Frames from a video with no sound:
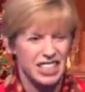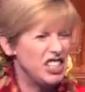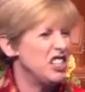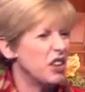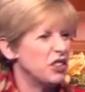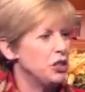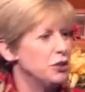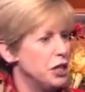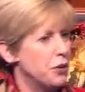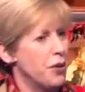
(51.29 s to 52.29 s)
She thought the
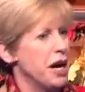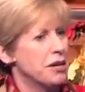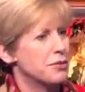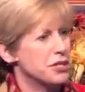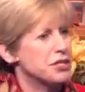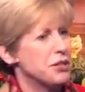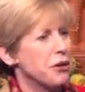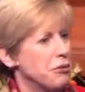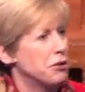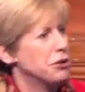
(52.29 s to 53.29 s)
Unity Choir was
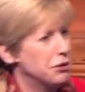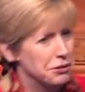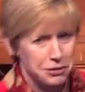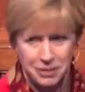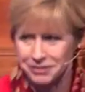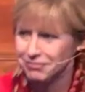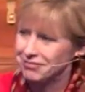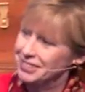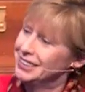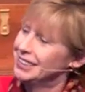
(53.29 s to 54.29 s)
so cool.
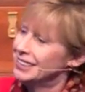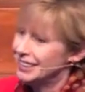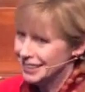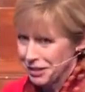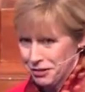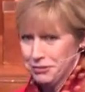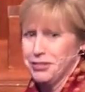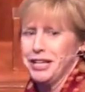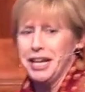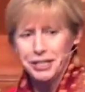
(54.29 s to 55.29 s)
"Oh,
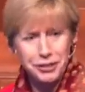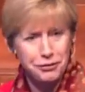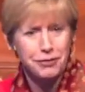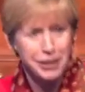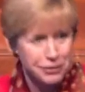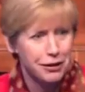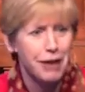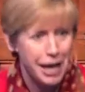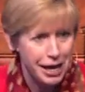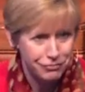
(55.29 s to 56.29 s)
Jan, do you think they'll
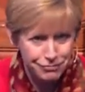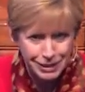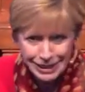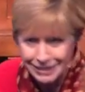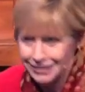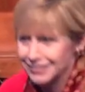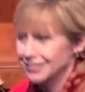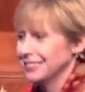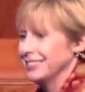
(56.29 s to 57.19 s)
have me?"